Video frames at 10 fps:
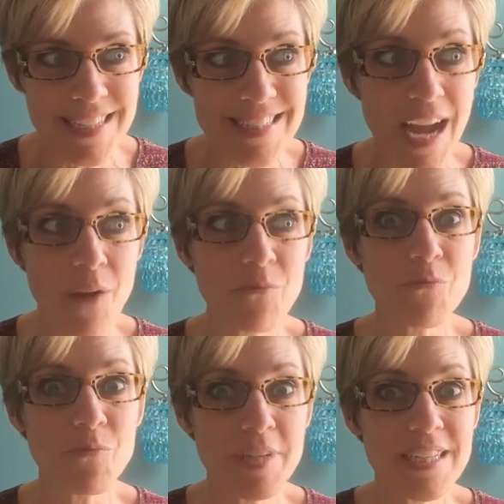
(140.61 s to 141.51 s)
It's not
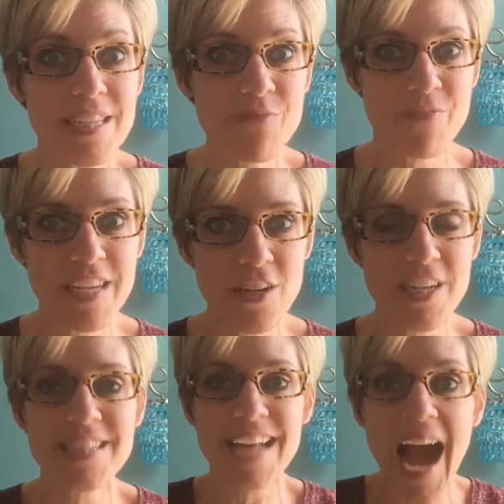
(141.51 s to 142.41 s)
really fear.
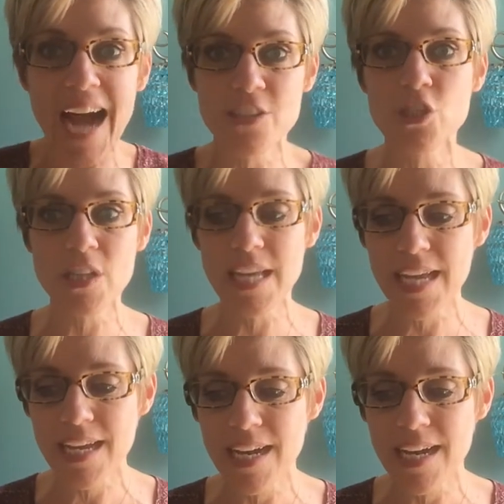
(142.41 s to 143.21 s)
It's actually